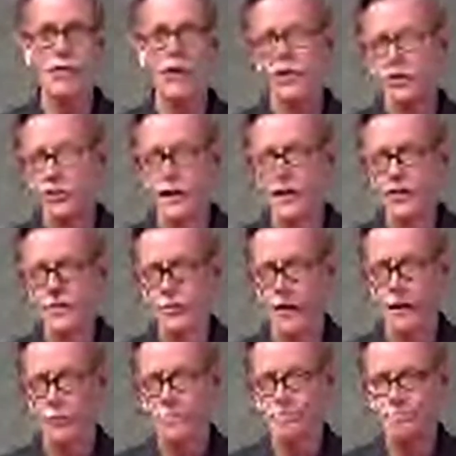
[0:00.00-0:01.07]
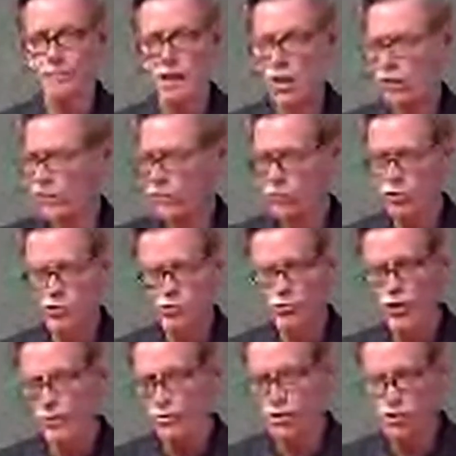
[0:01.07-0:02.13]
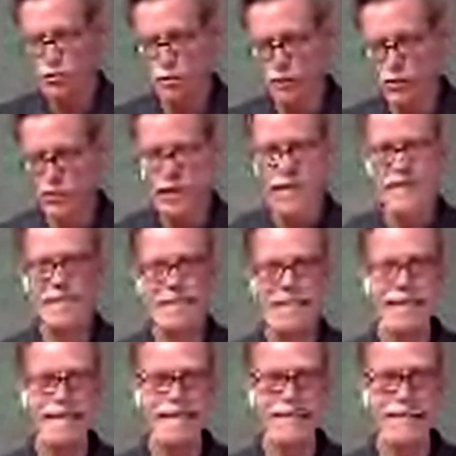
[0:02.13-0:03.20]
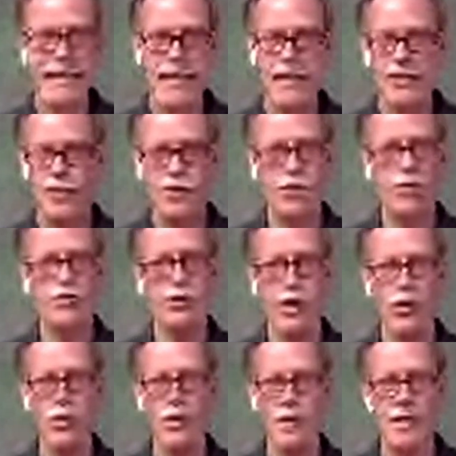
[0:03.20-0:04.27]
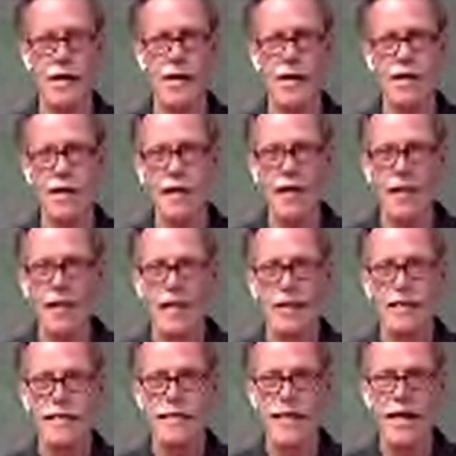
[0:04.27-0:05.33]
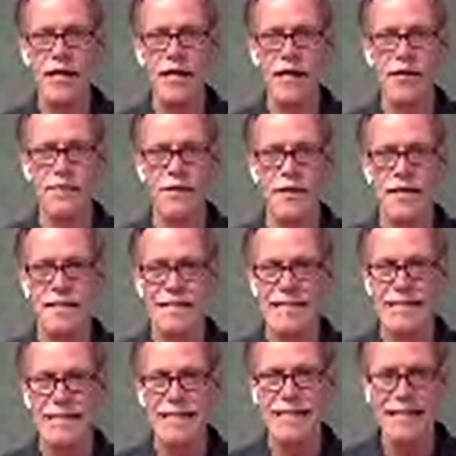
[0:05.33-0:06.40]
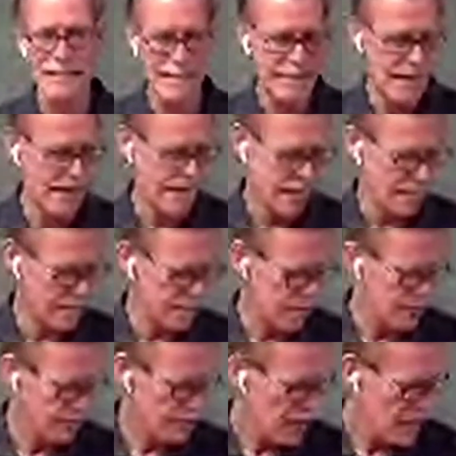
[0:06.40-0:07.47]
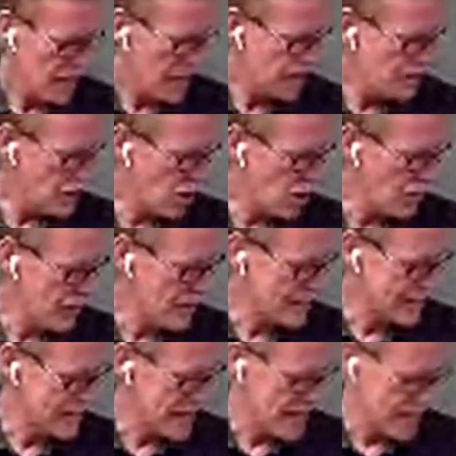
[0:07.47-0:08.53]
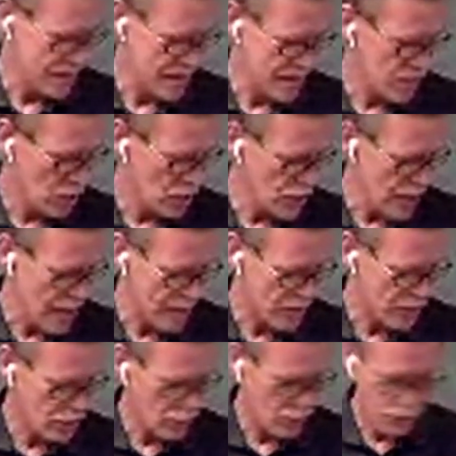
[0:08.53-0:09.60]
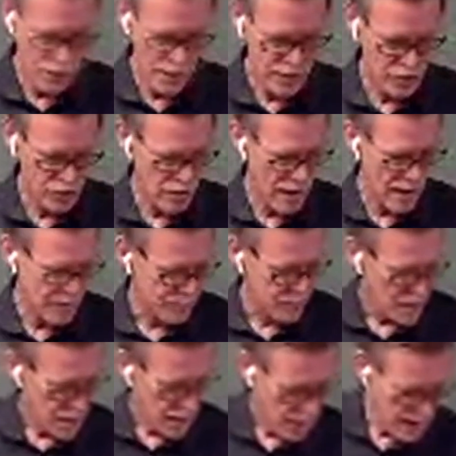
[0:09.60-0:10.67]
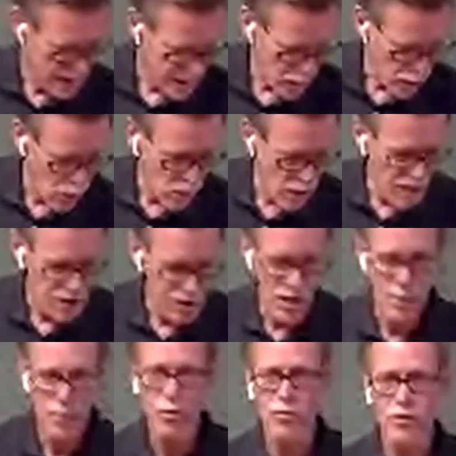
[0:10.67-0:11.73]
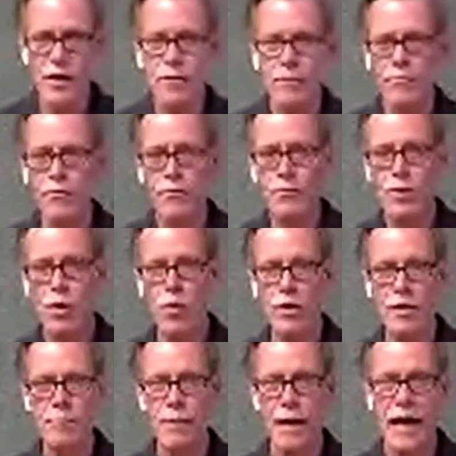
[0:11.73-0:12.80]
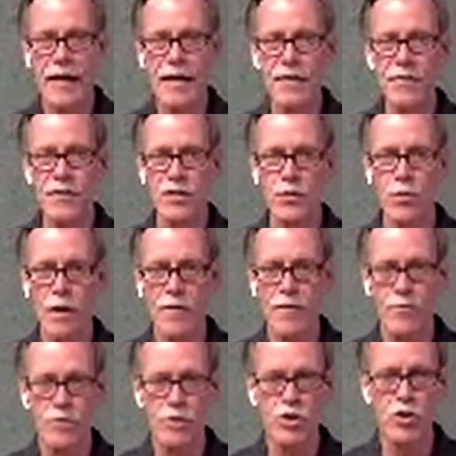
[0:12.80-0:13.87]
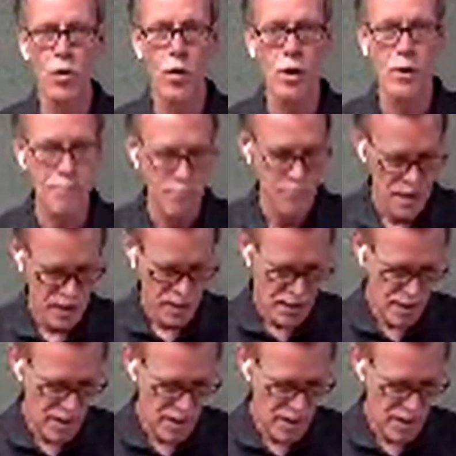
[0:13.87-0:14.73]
you've got your extract. If you want your double strength, in 6 days, you're totally done instead of 60 days. And y'all, that's it. That's all you have to do for an extract. It's a whole lot cheaper than going and buying it this way from the store.